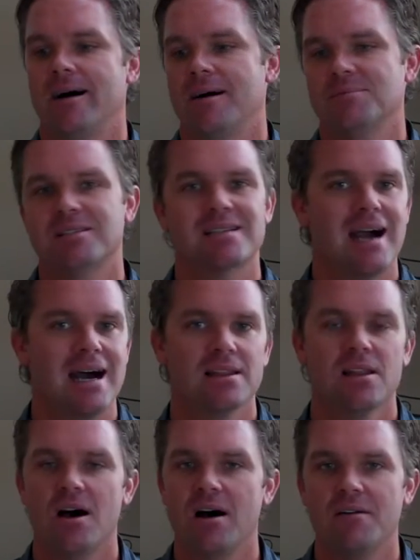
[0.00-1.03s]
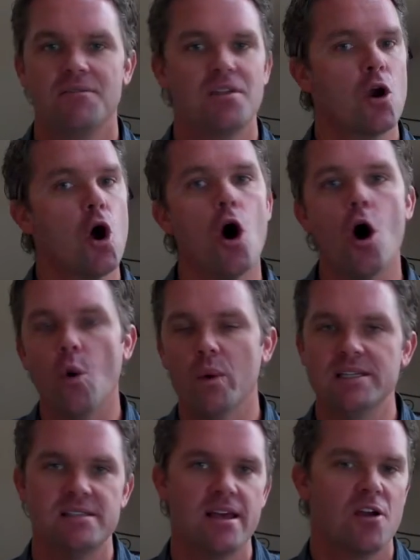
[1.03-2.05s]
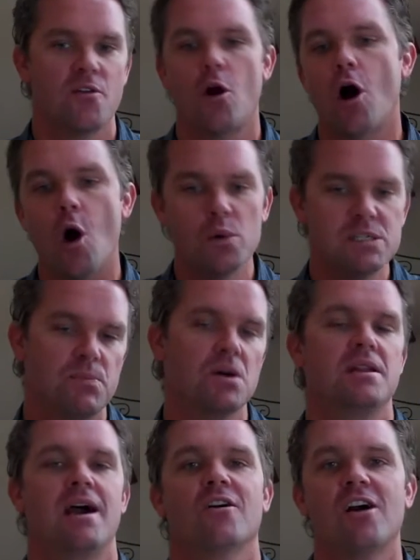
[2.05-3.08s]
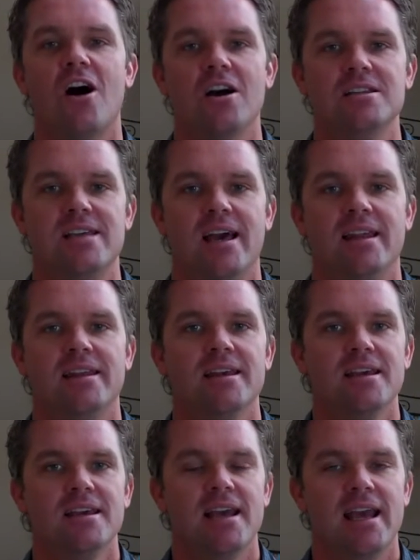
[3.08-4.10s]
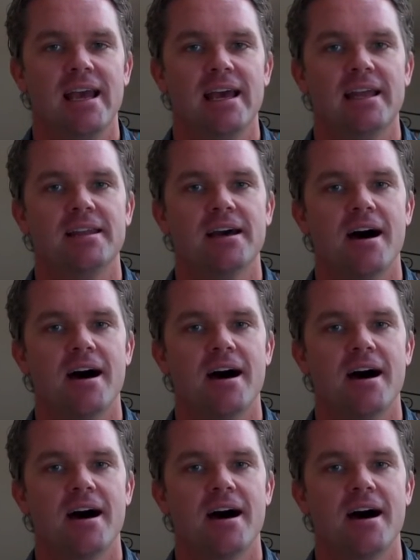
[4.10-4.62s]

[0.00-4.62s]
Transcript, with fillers: Scott Love. They're always there. They're always putting out content, and